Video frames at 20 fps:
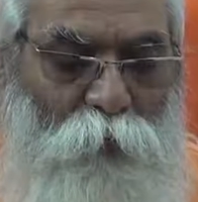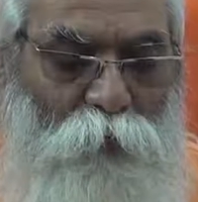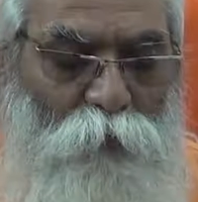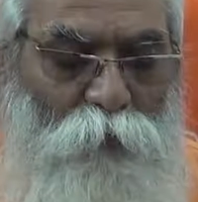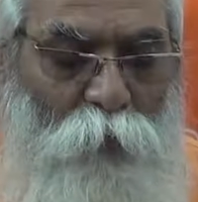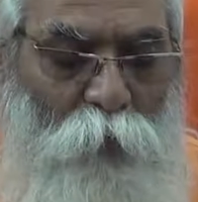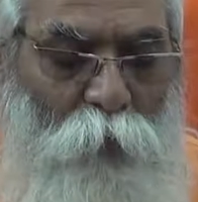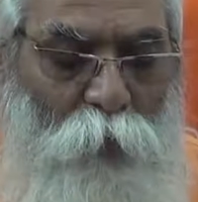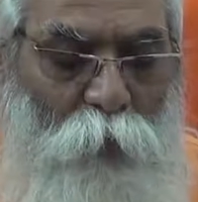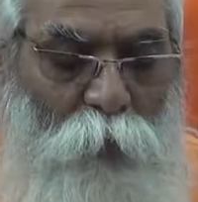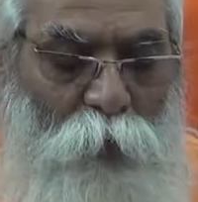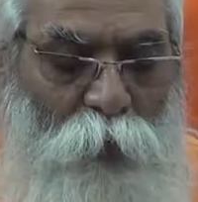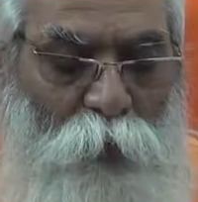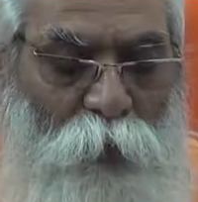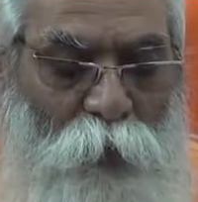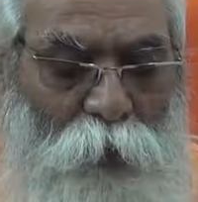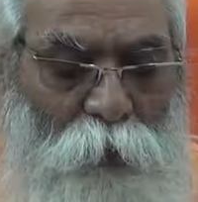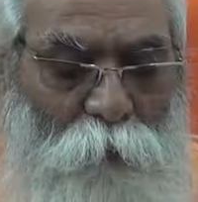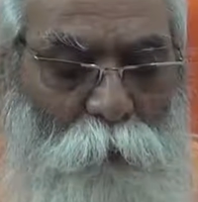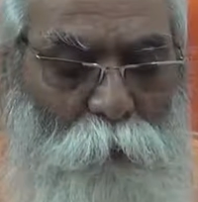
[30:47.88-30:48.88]
So
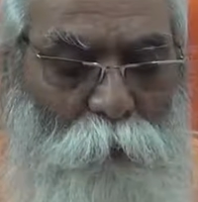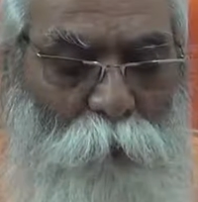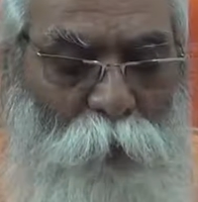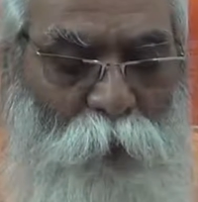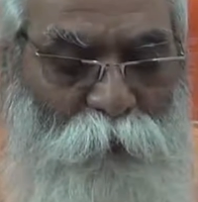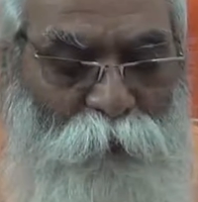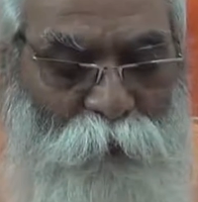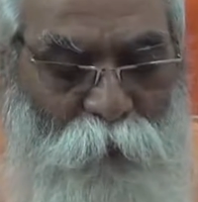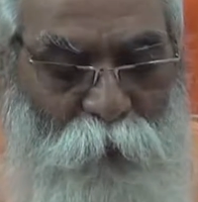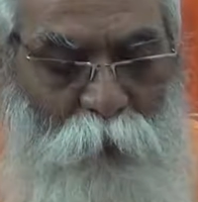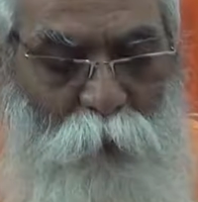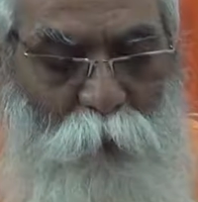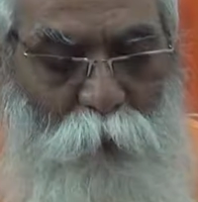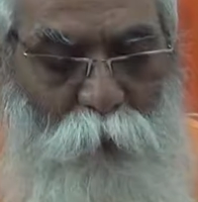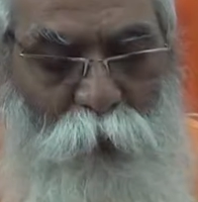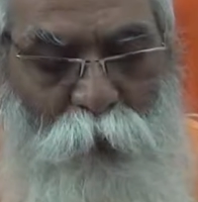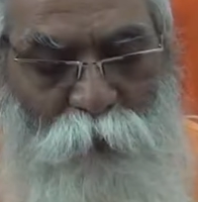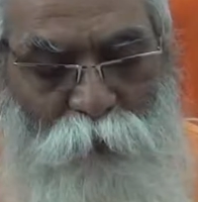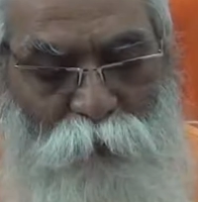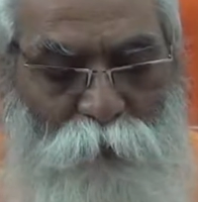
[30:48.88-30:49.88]
only person
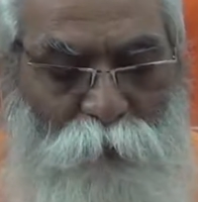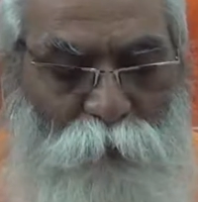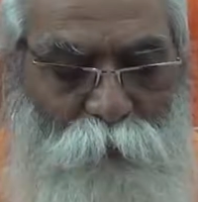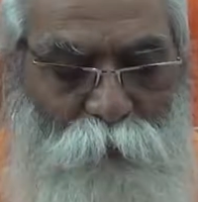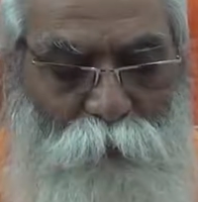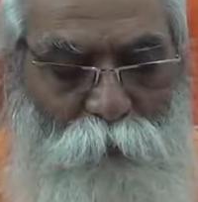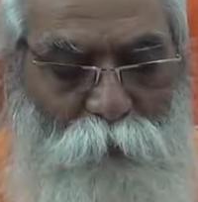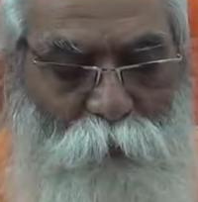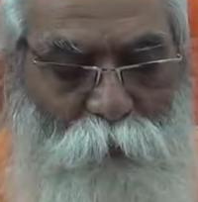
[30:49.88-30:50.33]
who is